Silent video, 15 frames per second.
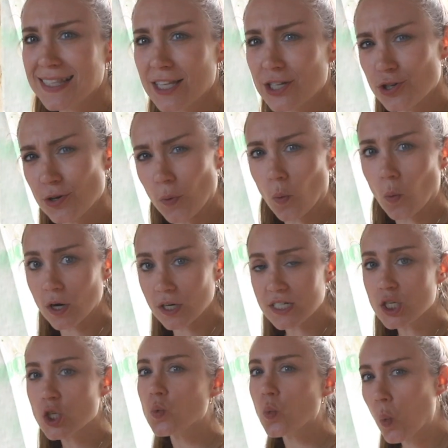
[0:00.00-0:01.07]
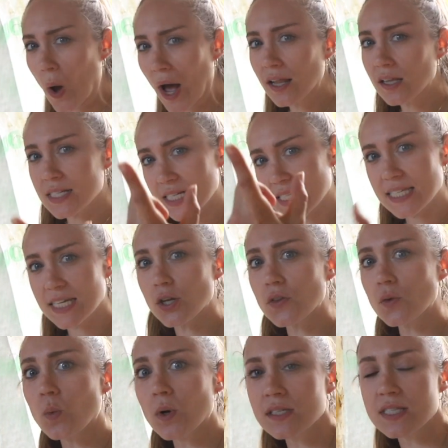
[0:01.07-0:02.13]
The stripper worked as well as it did on
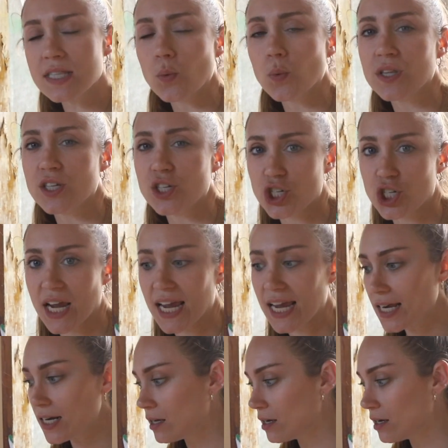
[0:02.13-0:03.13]
the ones that were in the shade.